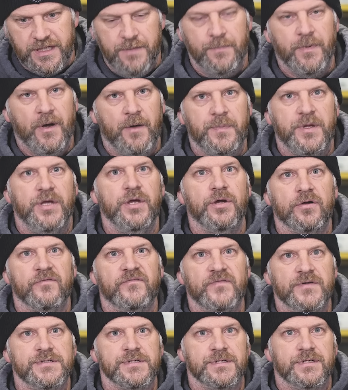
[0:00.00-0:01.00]
keep up here
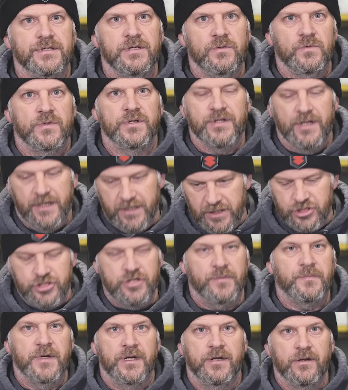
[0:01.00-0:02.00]
physically with like
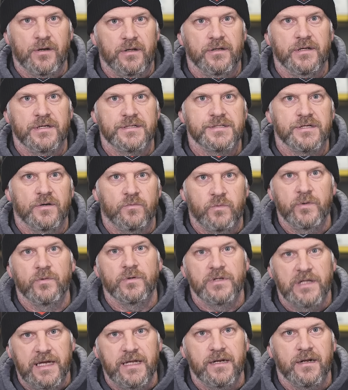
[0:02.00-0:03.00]
shipping and all that stuff. We
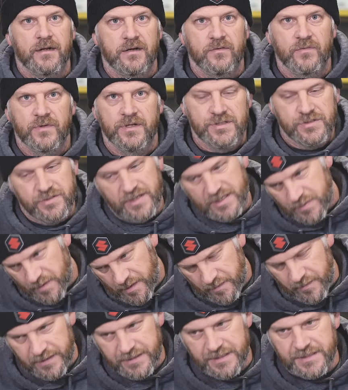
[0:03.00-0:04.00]
were late on everything, so that's
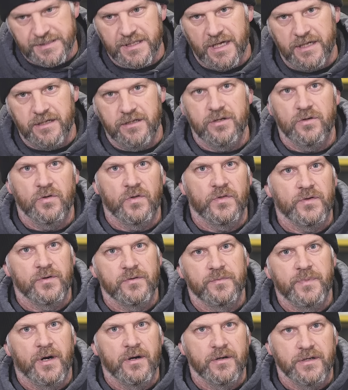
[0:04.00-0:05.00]
why we decided to go
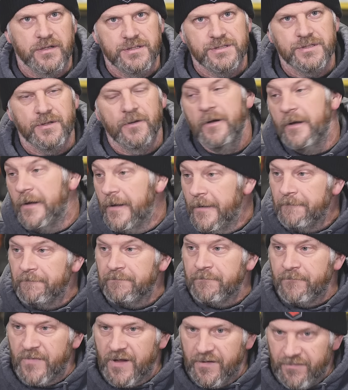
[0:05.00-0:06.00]
third party. So
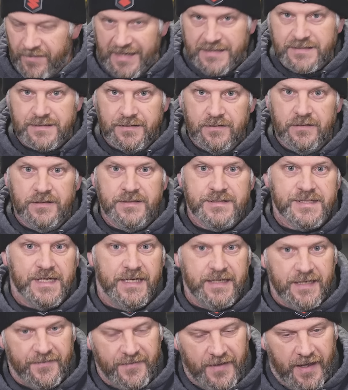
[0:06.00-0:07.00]
that's a little
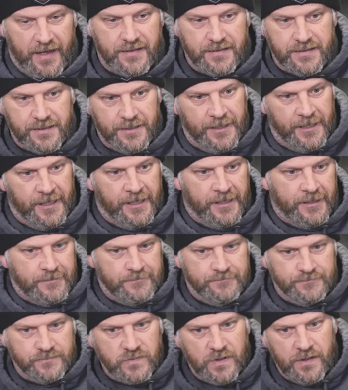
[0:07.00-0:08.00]
insight on that.
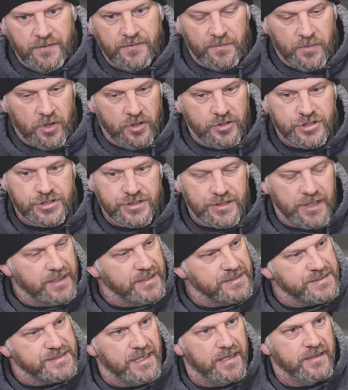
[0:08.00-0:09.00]
Um, the merch, like
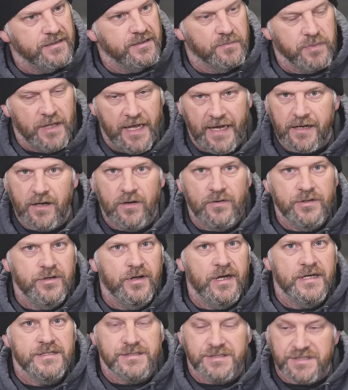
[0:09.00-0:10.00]
I said, the blackout,
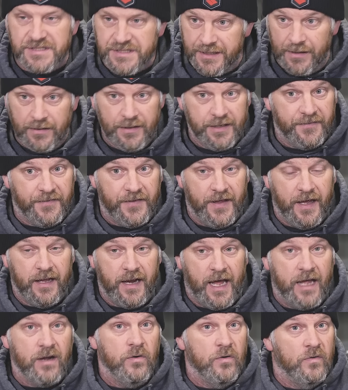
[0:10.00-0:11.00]
you guys can still get
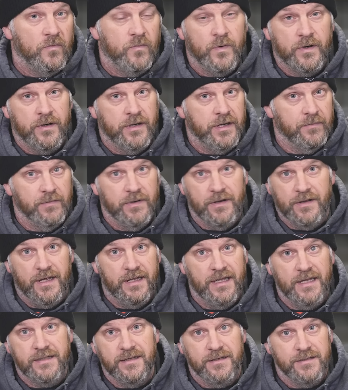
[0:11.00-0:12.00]
that. I don't know if we're gonna get rid of
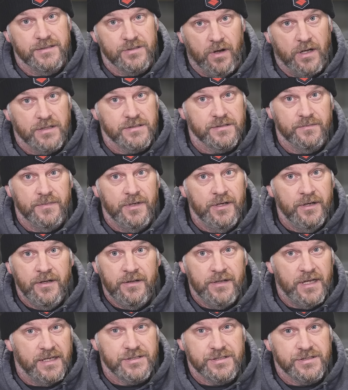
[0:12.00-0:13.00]
that. That thing's awesome.
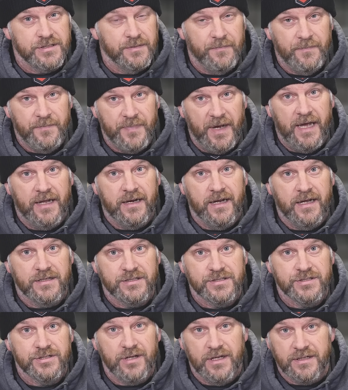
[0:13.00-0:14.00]
That's just a
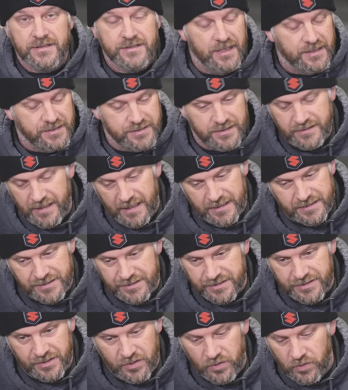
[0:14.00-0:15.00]
badass, that's, that, that's
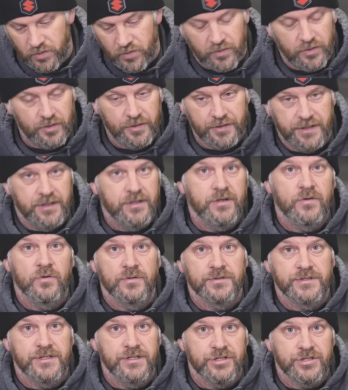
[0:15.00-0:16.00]
just a cool hoodie,
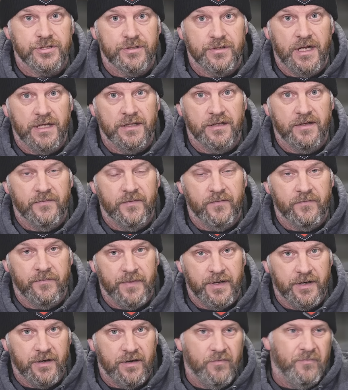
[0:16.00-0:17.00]
cool t-shirt. I love every
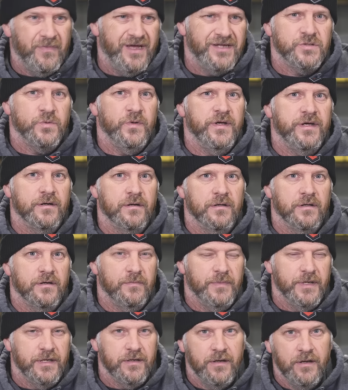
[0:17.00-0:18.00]
minute of it. May tweak it a
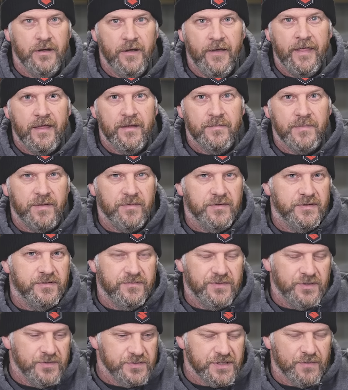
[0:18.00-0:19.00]
little bit. Maybe
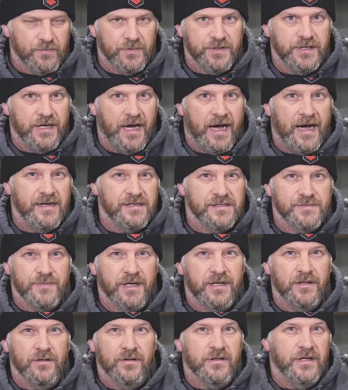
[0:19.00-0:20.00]
do something with the eyes,
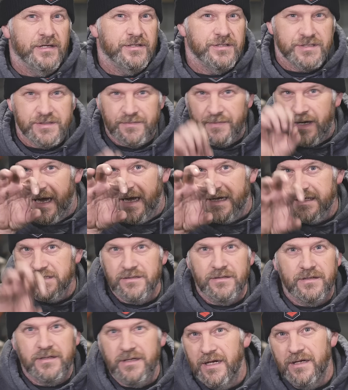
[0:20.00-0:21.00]
make it look like just some
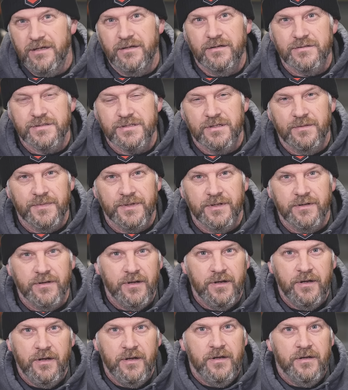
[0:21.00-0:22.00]
eyes looking at you or something.
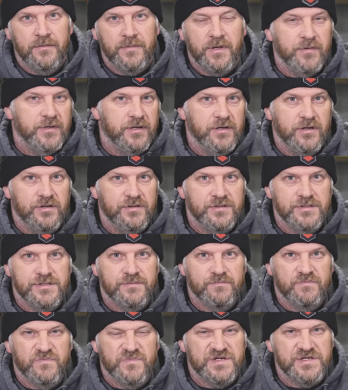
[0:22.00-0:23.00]
Maybe
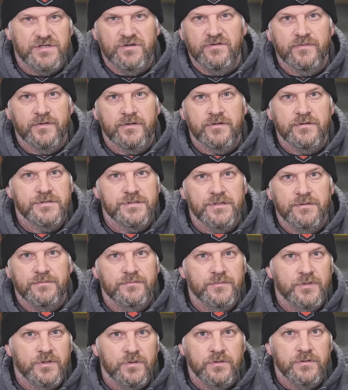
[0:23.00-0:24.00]
silver or
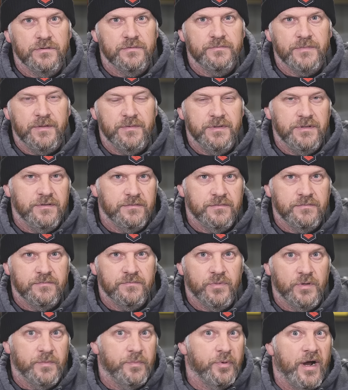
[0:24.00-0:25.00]
something cool. Maybe
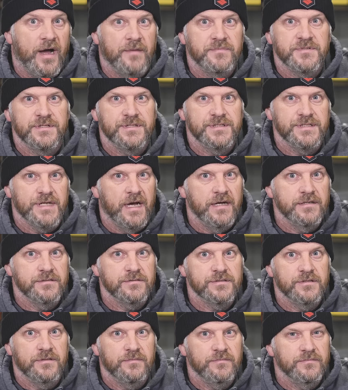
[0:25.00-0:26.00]
put props in his eyes
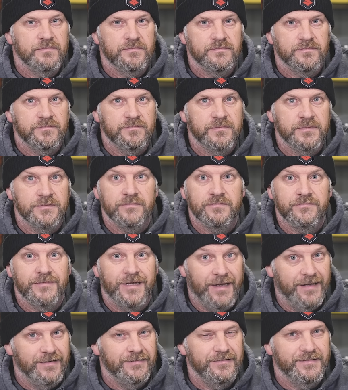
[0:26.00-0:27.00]
or something. Hmm?
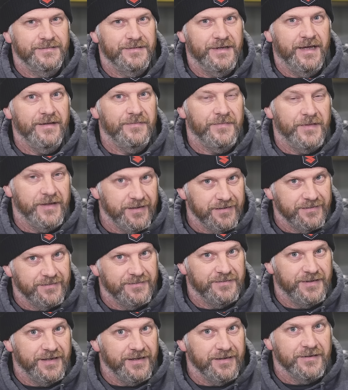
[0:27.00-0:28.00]
Ah, ah, thinking,
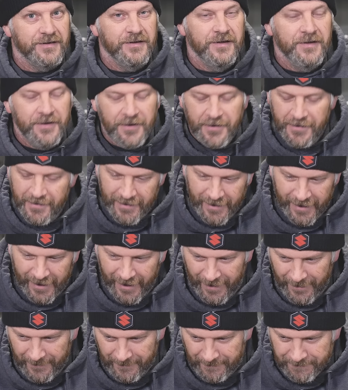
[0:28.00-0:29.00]
thinking.
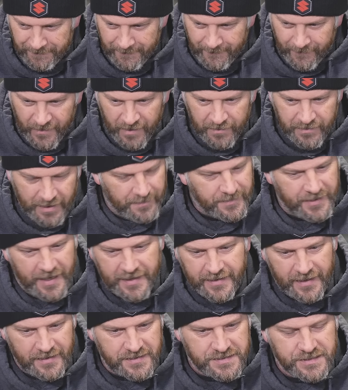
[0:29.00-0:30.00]
Um, yeah, but
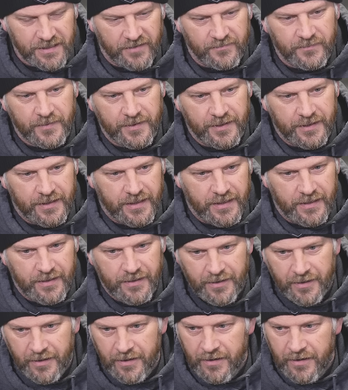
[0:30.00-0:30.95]
that kind of stuff. Uh,